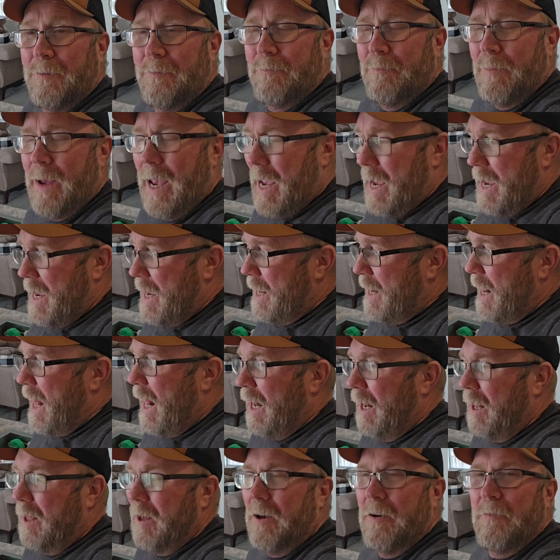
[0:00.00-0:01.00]
Man,
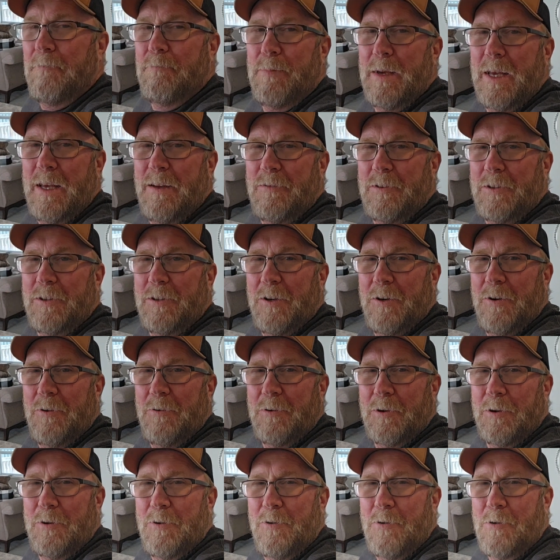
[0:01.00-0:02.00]
I love beef stew
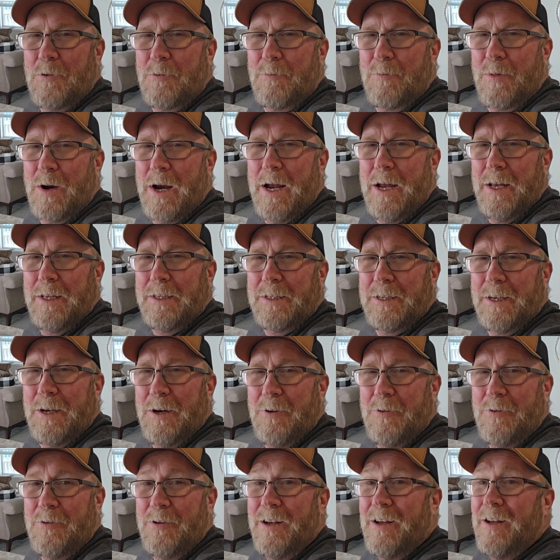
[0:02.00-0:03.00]
and cornbread,
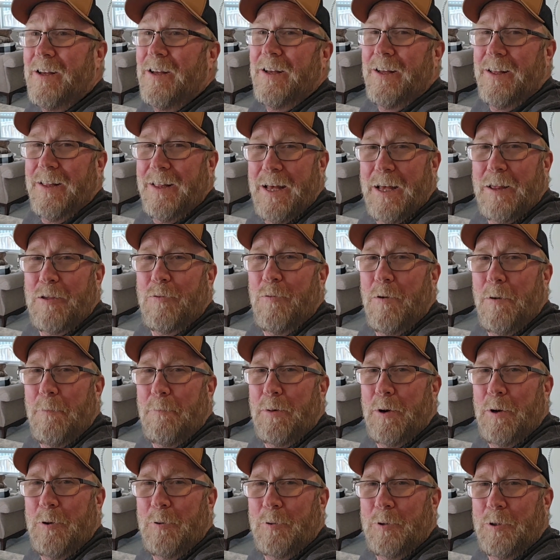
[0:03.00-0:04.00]
so that's what
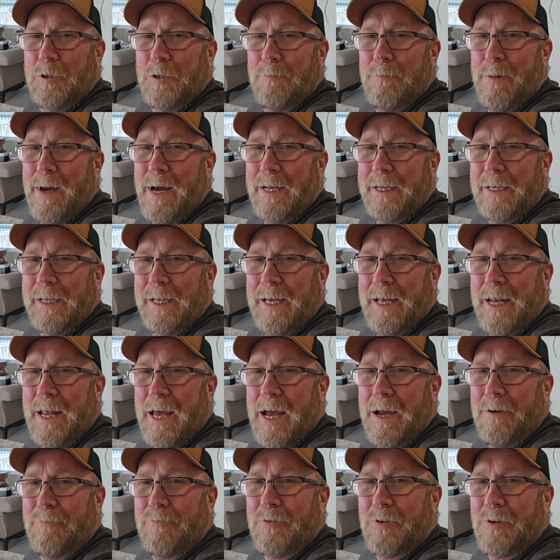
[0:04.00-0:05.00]
Pooch is about to get
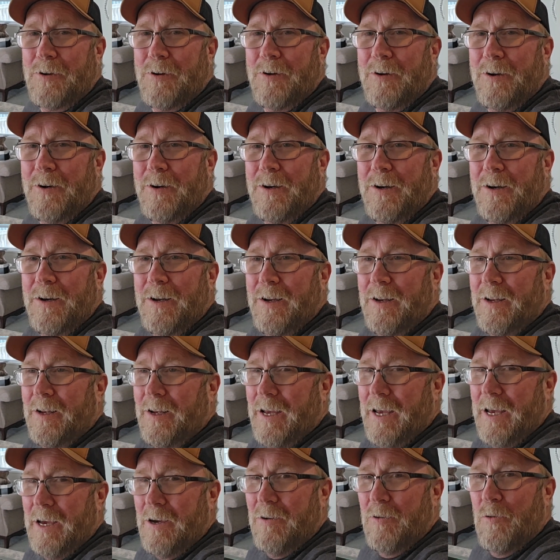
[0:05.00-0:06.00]
after.
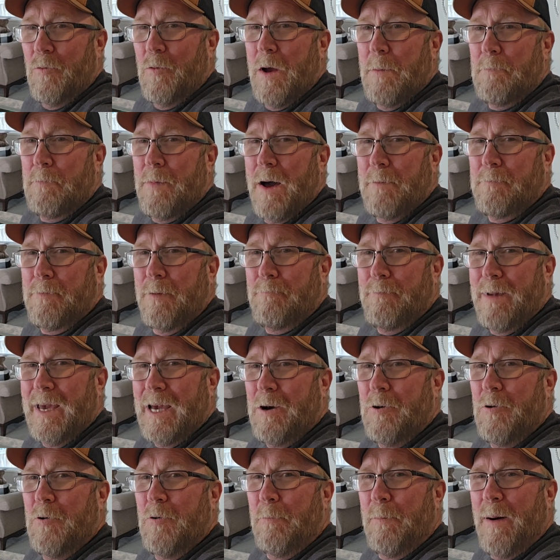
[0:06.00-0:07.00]
He's gonna whip up a
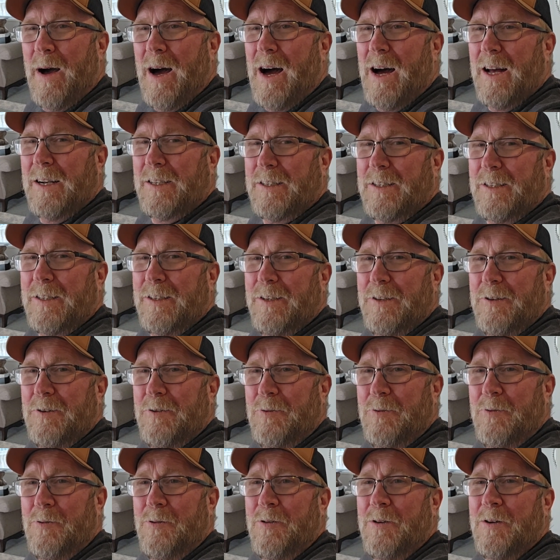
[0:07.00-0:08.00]
big old pot of
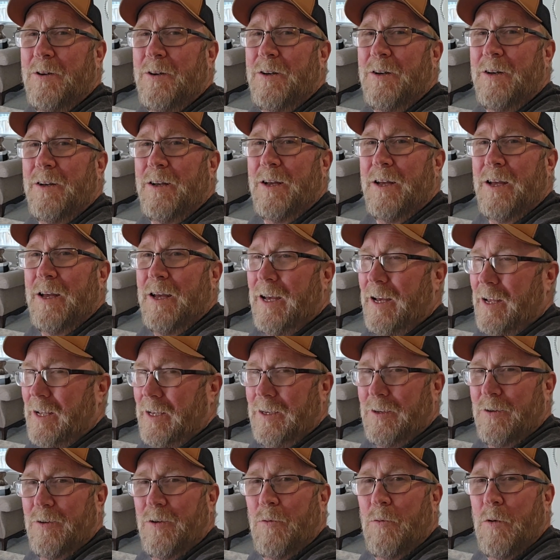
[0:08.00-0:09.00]
stew, and
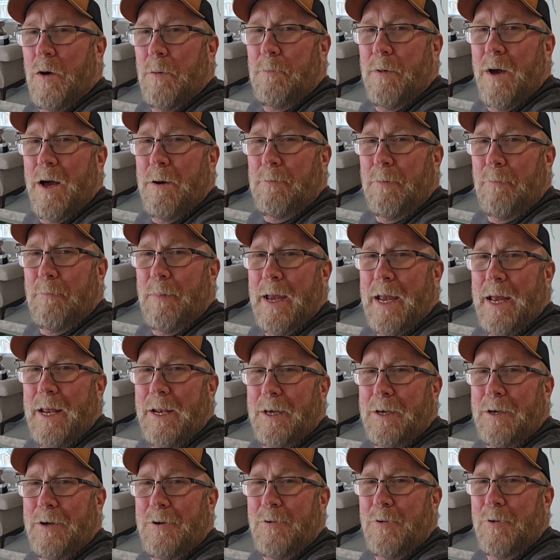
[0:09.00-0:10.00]
he's gonna whip up a pan
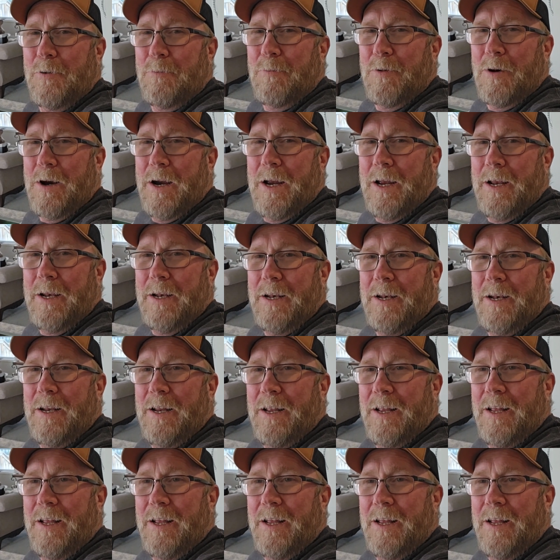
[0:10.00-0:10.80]
of cornbread.